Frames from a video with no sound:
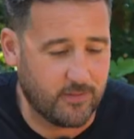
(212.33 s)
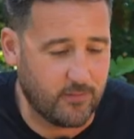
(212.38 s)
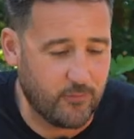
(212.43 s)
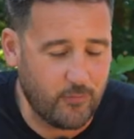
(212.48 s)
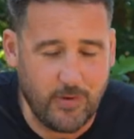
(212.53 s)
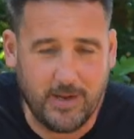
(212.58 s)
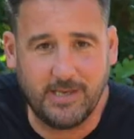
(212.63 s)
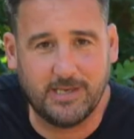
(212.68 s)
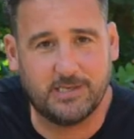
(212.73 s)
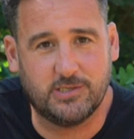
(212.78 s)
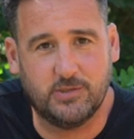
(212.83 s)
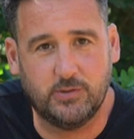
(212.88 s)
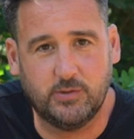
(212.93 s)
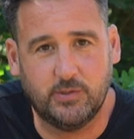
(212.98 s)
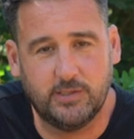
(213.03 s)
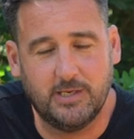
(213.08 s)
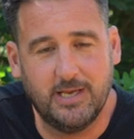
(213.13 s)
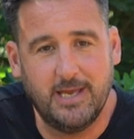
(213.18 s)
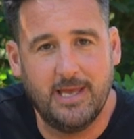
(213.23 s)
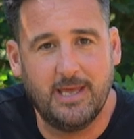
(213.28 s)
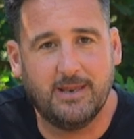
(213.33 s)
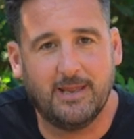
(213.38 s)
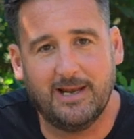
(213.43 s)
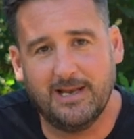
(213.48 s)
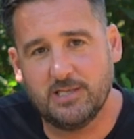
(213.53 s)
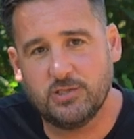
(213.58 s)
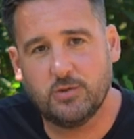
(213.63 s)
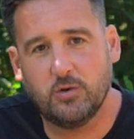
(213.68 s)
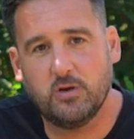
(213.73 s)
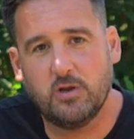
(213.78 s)
the rig is sorted, and
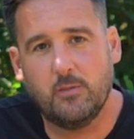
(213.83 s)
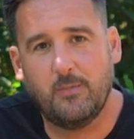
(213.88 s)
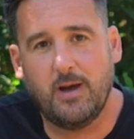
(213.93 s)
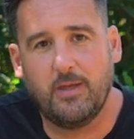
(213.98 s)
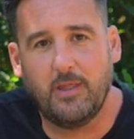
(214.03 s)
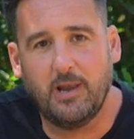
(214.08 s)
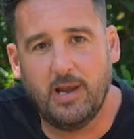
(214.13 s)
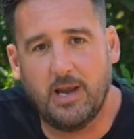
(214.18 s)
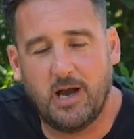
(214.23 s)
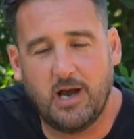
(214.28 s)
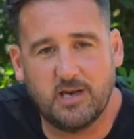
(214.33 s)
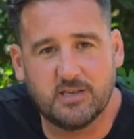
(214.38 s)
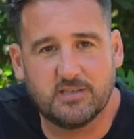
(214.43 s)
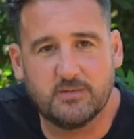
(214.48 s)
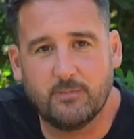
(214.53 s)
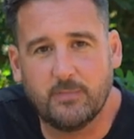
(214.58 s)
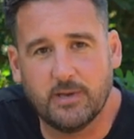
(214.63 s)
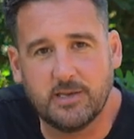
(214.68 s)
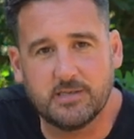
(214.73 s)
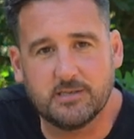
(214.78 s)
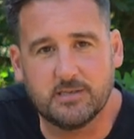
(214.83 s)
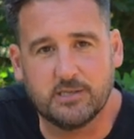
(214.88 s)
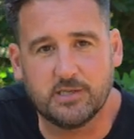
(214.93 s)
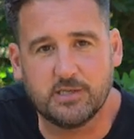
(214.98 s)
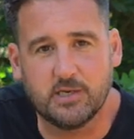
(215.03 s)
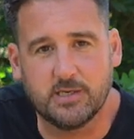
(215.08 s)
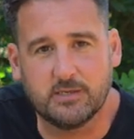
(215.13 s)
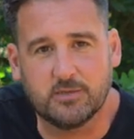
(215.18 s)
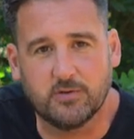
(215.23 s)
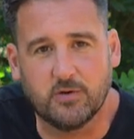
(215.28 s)
let's talk about the last piece of the
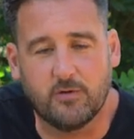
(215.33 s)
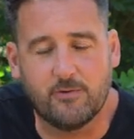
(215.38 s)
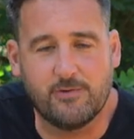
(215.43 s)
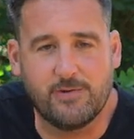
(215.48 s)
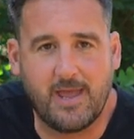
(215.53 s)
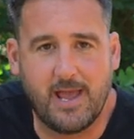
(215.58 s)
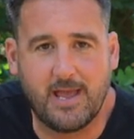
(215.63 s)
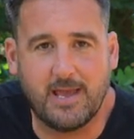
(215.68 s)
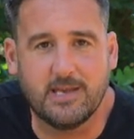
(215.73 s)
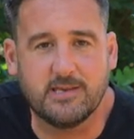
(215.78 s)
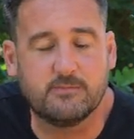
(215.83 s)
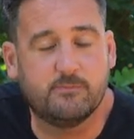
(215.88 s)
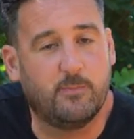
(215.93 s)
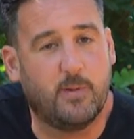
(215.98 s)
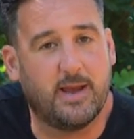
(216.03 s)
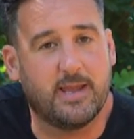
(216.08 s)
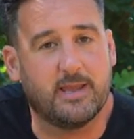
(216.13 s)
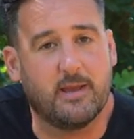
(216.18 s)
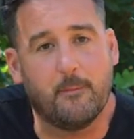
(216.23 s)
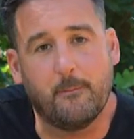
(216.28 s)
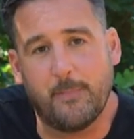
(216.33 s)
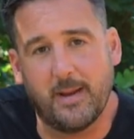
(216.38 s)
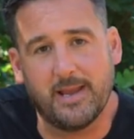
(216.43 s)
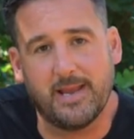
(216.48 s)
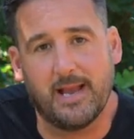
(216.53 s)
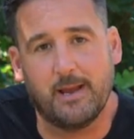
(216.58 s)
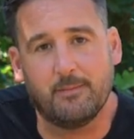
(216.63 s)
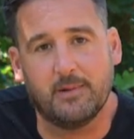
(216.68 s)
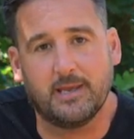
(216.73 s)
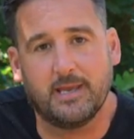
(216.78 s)
jigsaw, and that is bait and bait
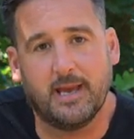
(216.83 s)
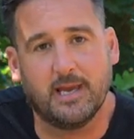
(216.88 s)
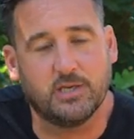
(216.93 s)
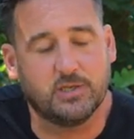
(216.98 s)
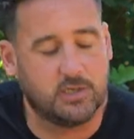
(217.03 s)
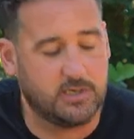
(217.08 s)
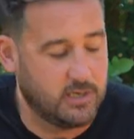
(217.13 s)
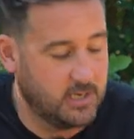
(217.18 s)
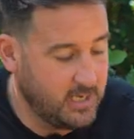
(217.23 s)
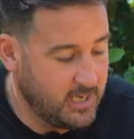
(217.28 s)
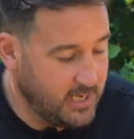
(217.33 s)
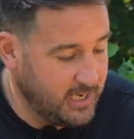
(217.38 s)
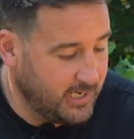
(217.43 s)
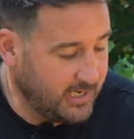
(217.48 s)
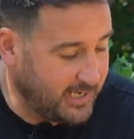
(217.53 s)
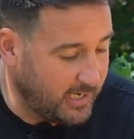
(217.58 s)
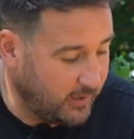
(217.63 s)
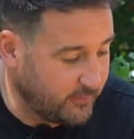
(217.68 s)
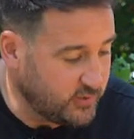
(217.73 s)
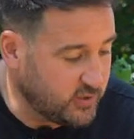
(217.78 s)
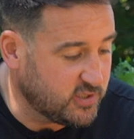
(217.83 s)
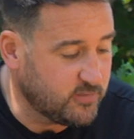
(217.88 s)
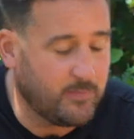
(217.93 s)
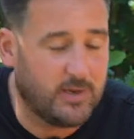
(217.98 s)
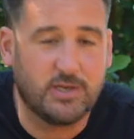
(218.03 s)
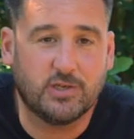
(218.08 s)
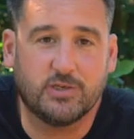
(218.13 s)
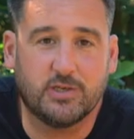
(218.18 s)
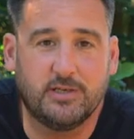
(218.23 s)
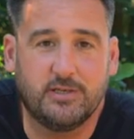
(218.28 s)
application. Now I've just
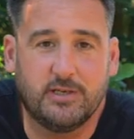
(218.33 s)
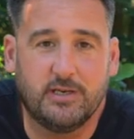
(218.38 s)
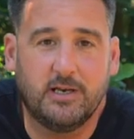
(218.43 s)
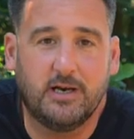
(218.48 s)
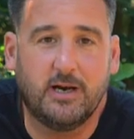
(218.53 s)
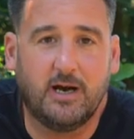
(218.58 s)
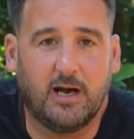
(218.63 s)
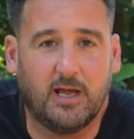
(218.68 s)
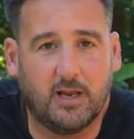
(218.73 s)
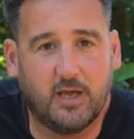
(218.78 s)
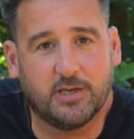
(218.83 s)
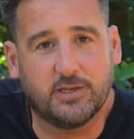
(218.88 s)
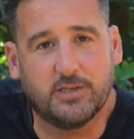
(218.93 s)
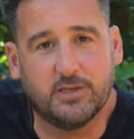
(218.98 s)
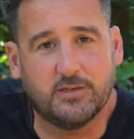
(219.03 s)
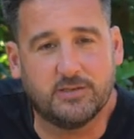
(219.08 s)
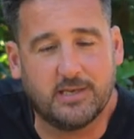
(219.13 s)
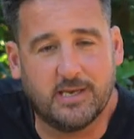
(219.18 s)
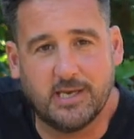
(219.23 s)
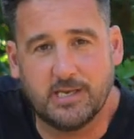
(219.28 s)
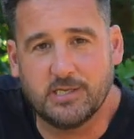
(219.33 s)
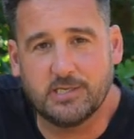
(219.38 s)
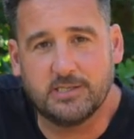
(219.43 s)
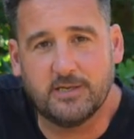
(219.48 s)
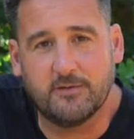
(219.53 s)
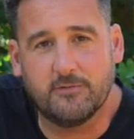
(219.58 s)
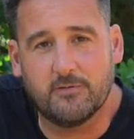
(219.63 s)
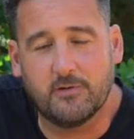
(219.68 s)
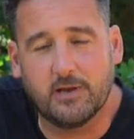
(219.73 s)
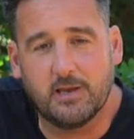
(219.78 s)
mentioned I like to use a hinge
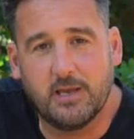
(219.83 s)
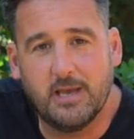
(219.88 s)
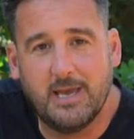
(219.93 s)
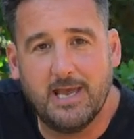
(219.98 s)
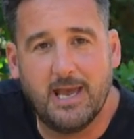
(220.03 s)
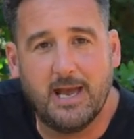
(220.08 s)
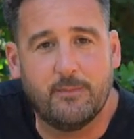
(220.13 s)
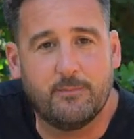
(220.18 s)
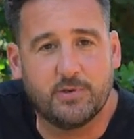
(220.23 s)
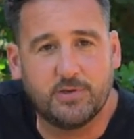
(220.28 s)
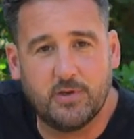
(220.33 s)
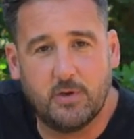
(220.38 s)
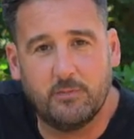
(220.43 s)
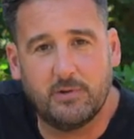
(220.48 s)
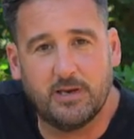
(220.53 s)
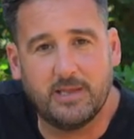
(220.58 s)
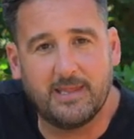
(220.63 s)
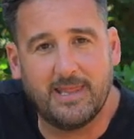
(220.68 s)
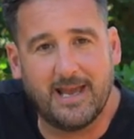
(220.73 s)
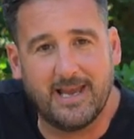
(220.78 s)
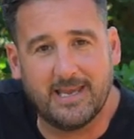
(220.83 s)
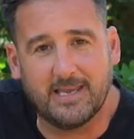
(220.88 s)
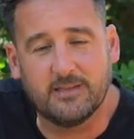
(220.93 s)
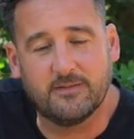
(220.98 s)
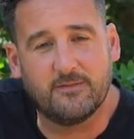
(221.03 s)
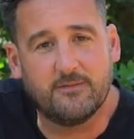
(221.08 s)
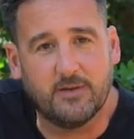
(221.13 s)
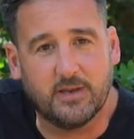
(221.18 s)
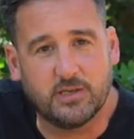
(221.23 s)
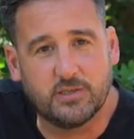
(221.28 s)
stiff rig, and predominantly that
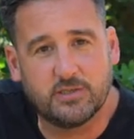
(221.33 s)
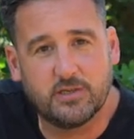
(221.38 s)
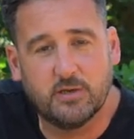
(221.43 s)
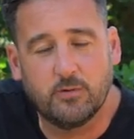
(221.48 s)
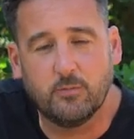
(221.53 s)
is fished